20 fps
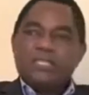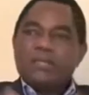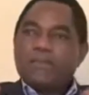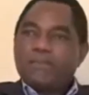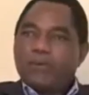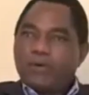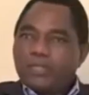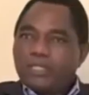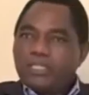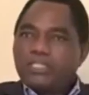the
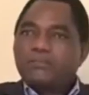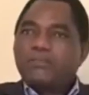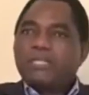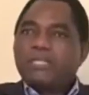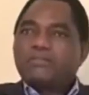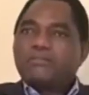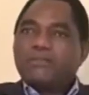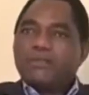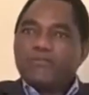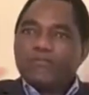police
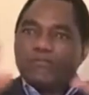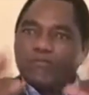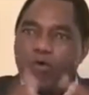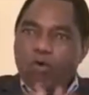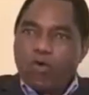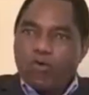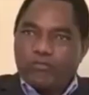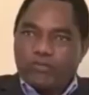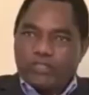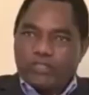must be
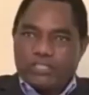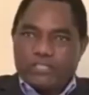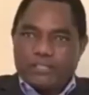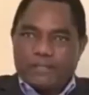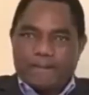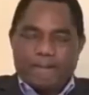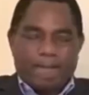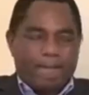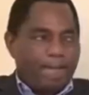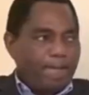involved.
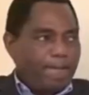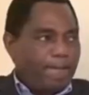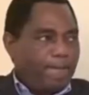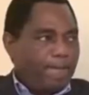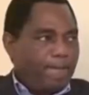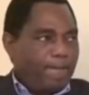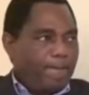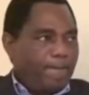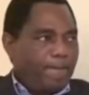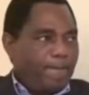
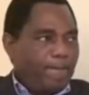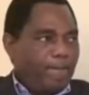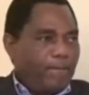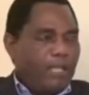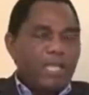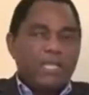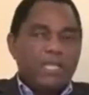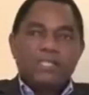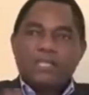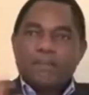
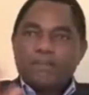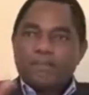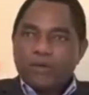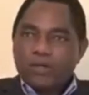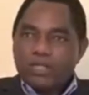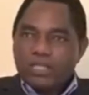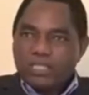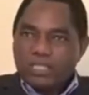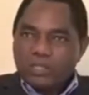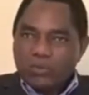The
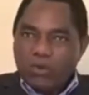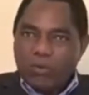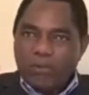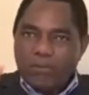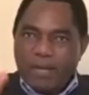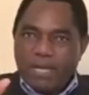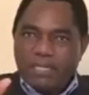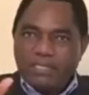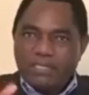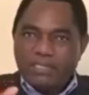political
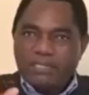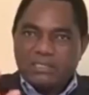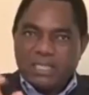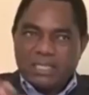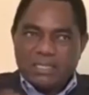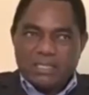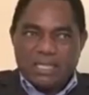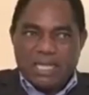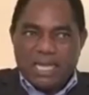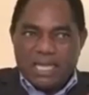parties
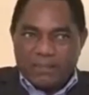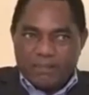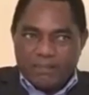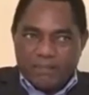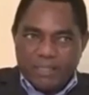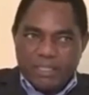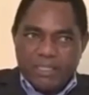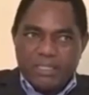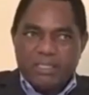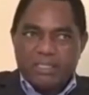that like
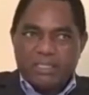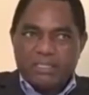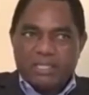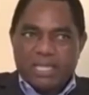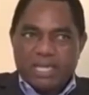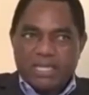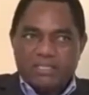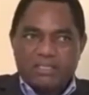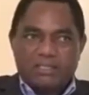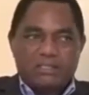bringing
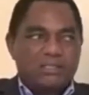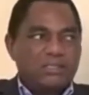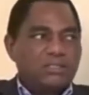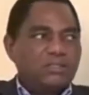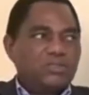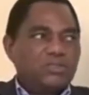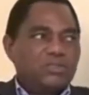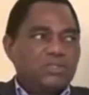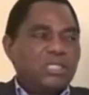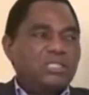thugs
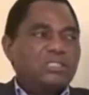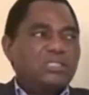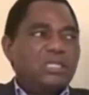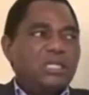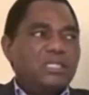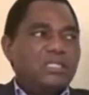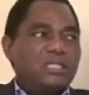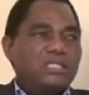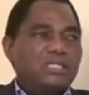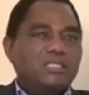to such
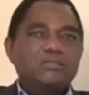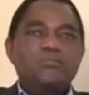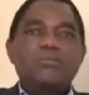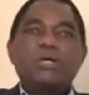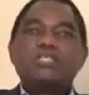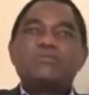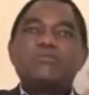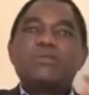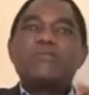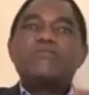gatherings
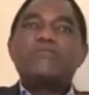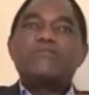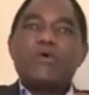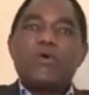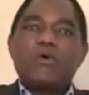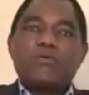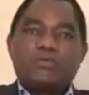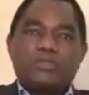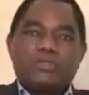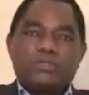must be
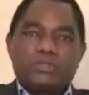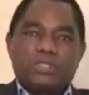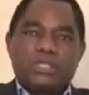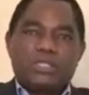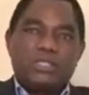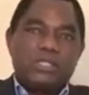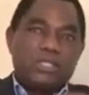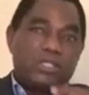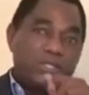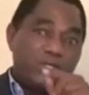involved to
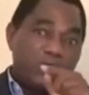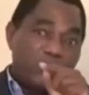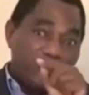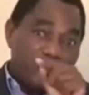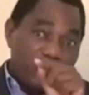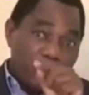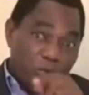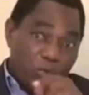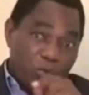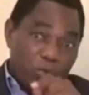say,
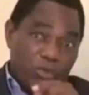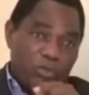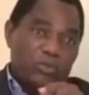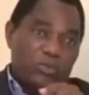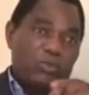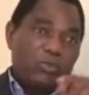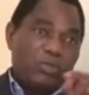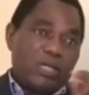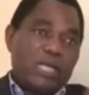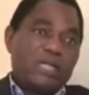you
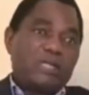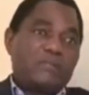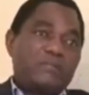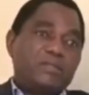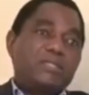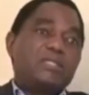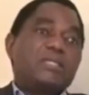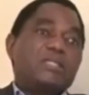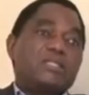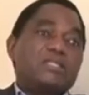like
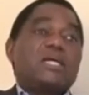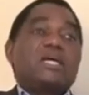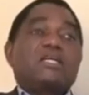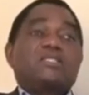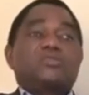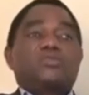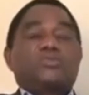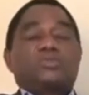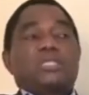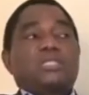bringing
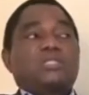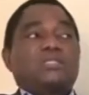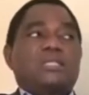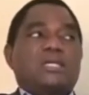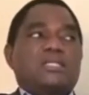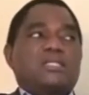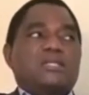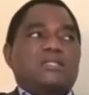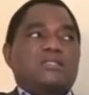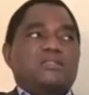thugs to such
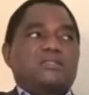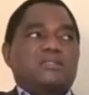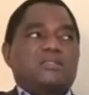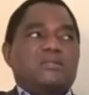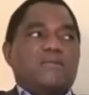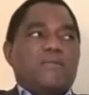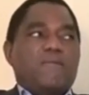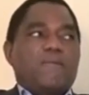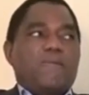gatherings.